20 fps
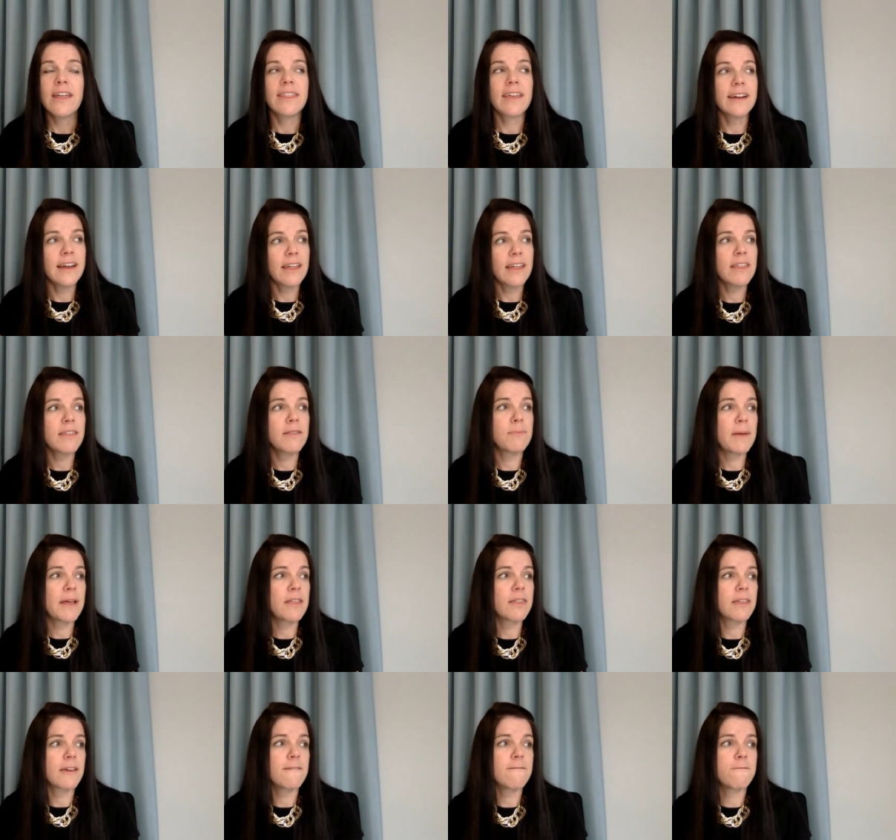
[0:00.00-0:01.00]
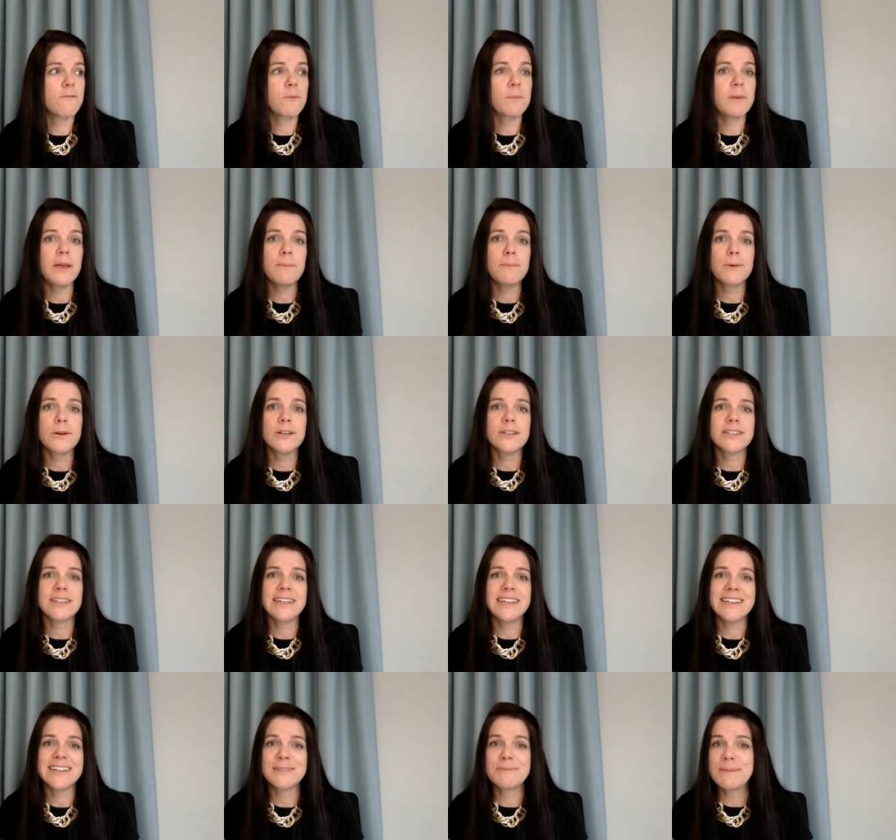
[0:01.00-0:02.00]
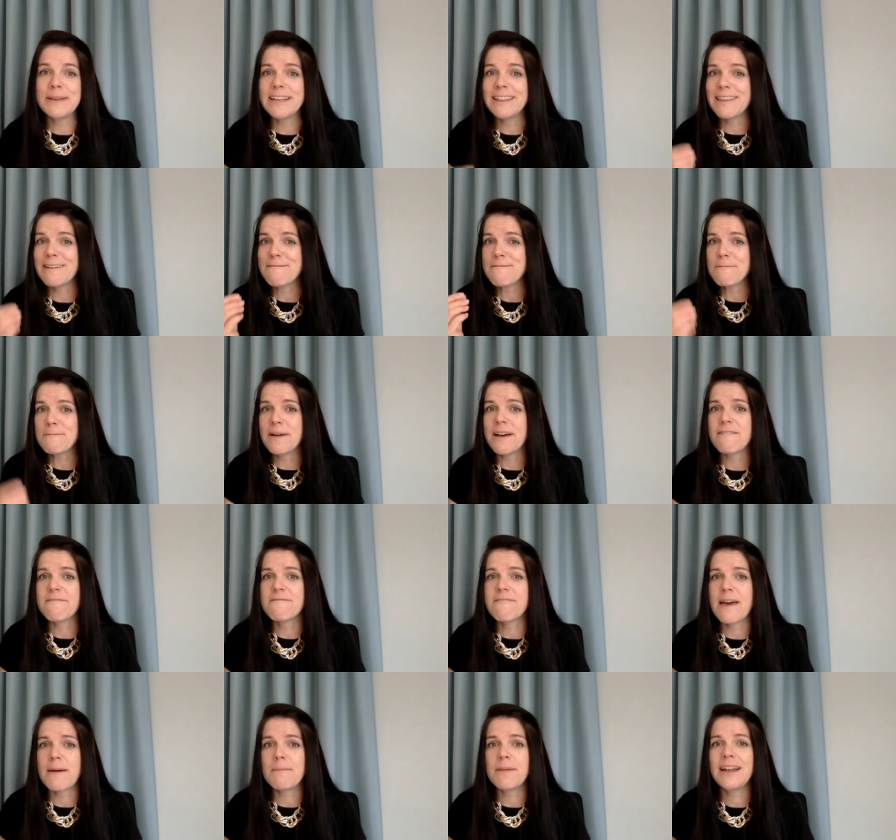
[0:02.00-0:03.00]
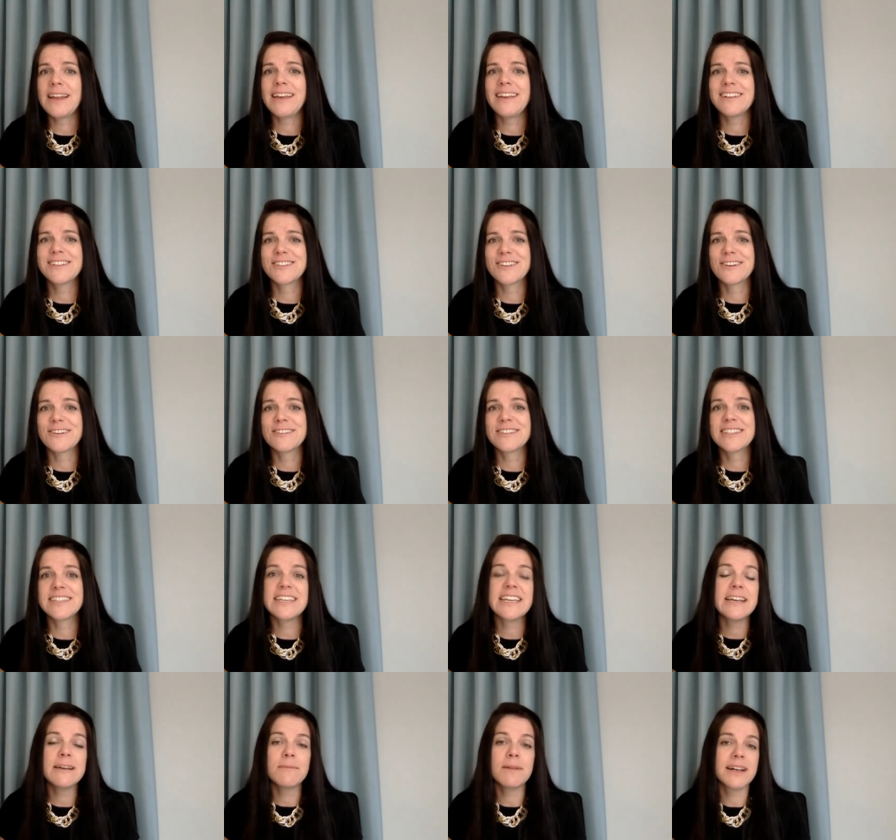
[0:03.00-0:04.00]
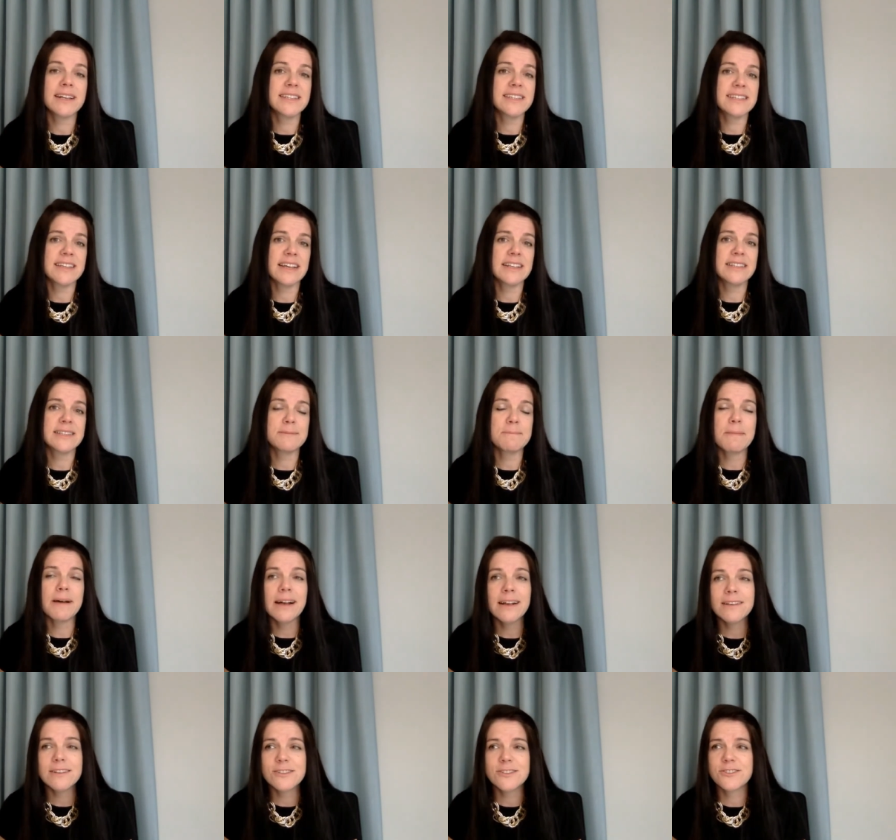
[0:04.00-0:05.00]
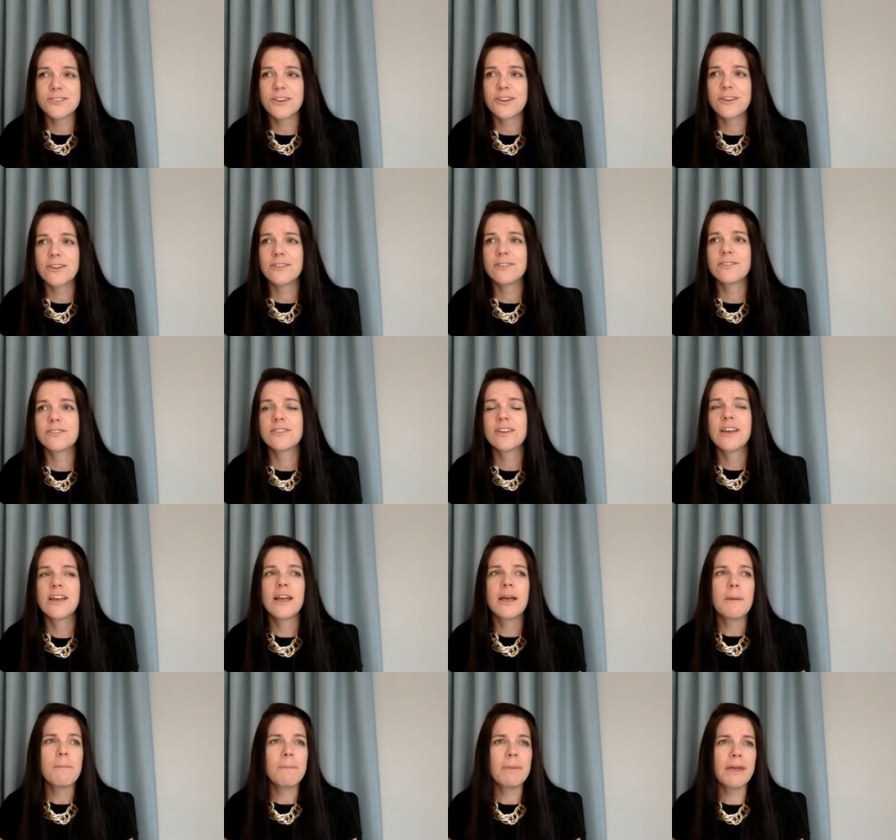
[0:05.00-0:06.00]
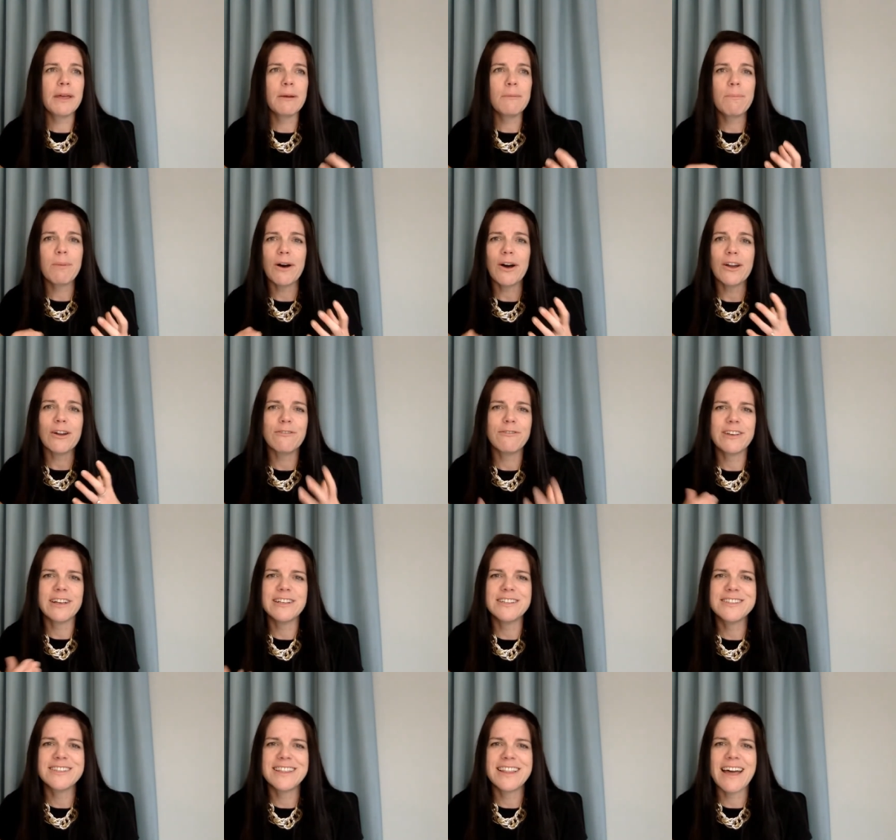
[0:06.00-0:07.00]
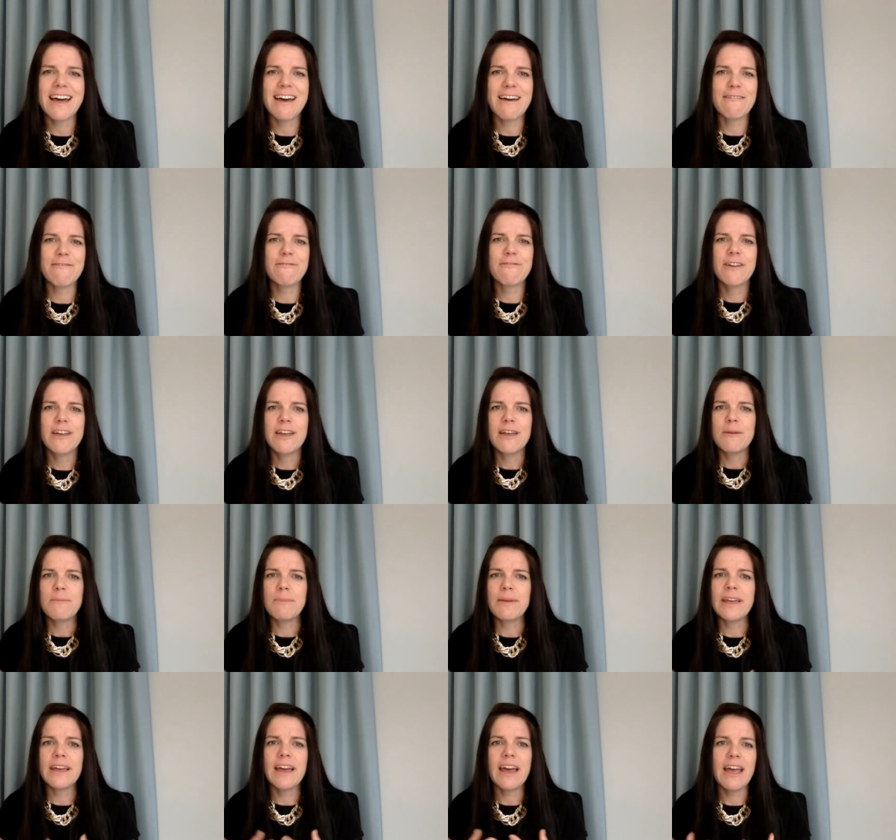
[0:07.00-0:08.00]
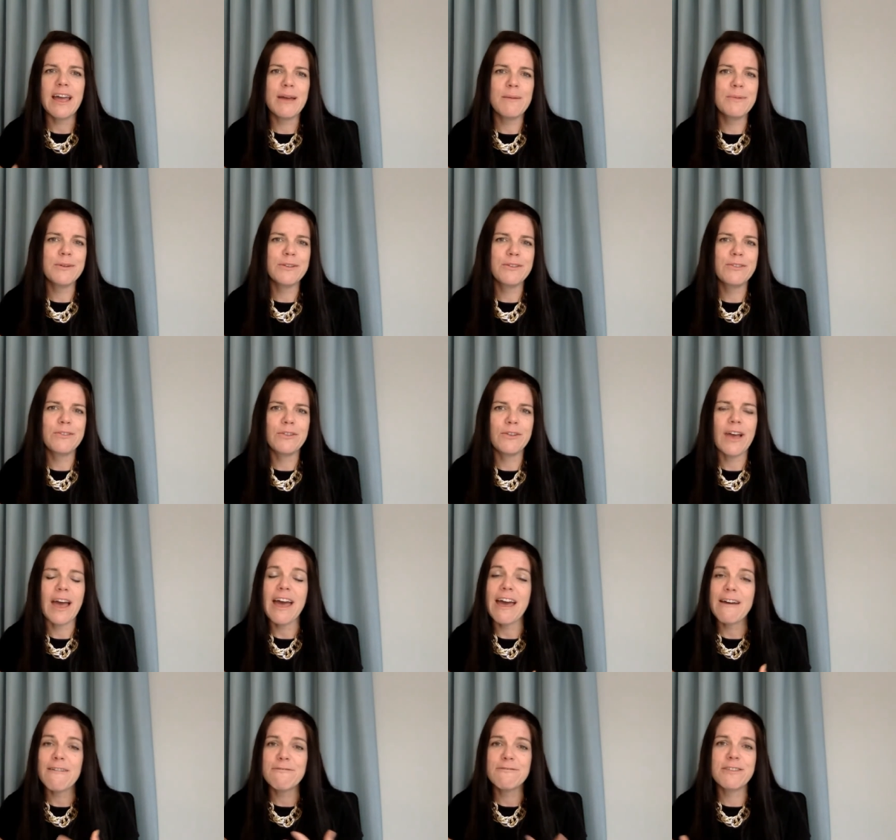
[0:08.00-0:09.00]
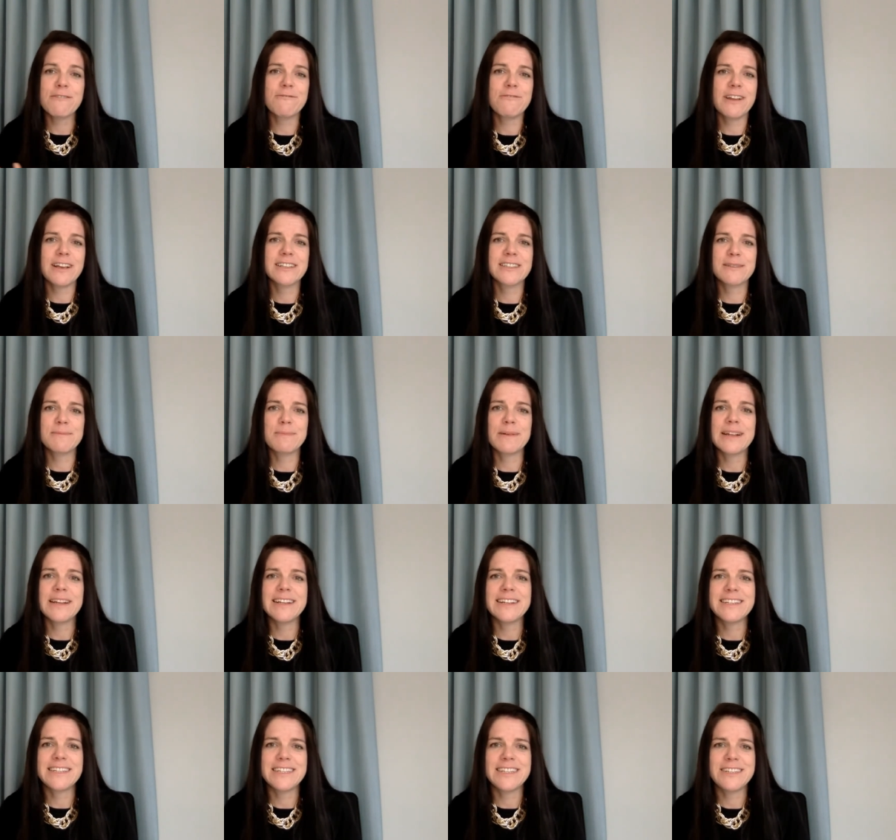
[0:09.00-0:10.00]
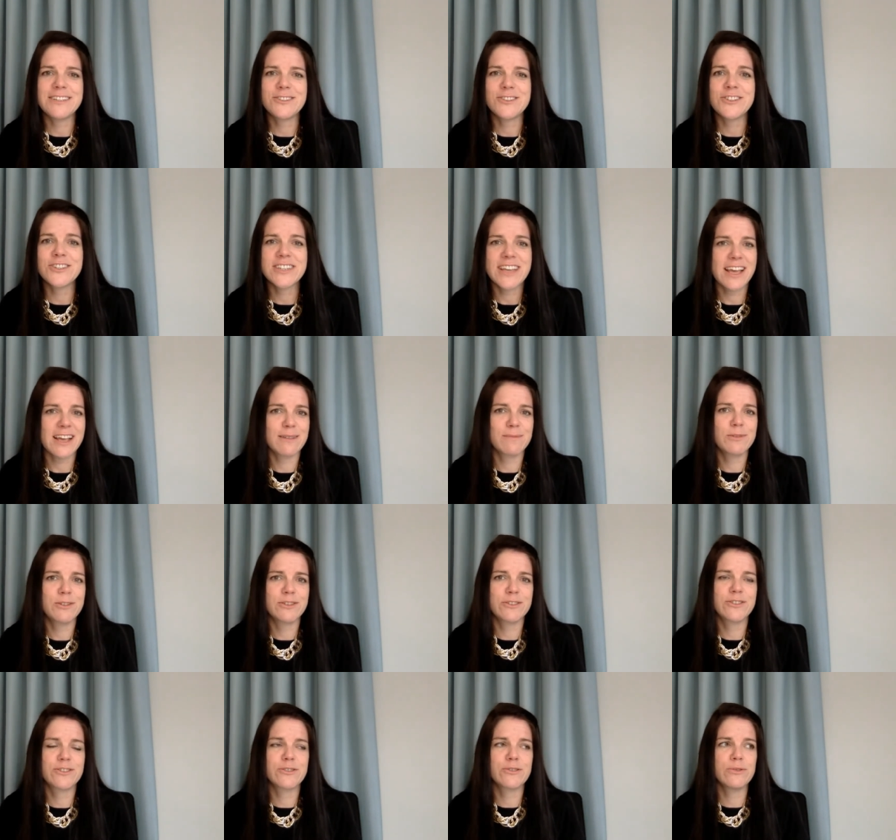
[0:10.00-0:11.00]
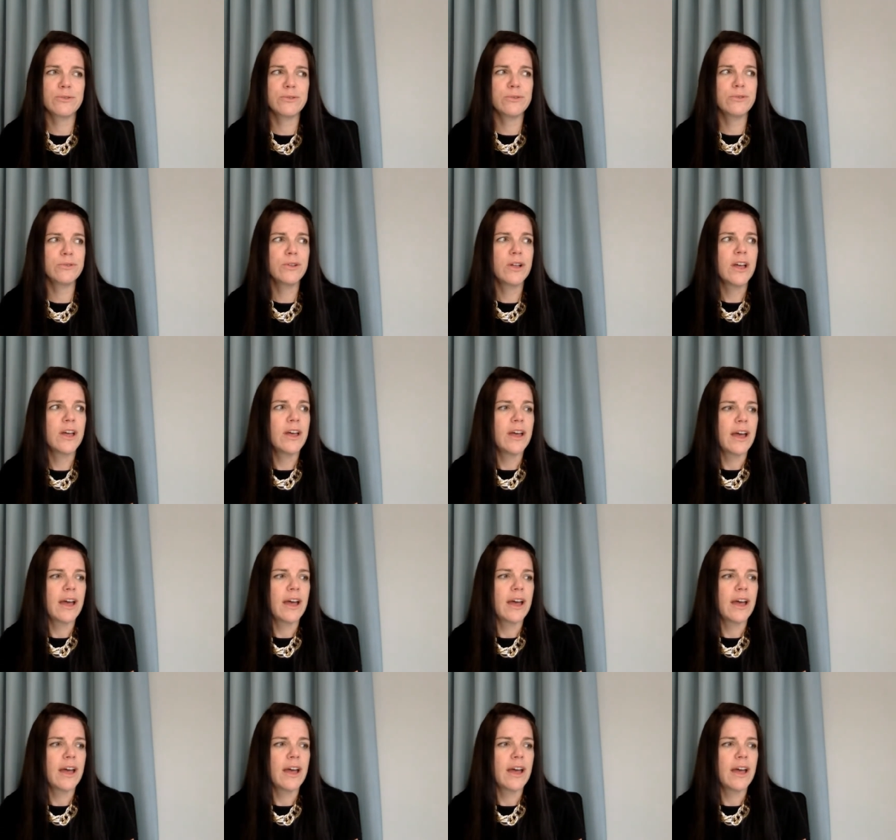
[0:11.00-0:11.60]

another big thing for me personally is being there for my family. So seeing my son's milestones, being part of his life, being able to have the flexibility to take him to school,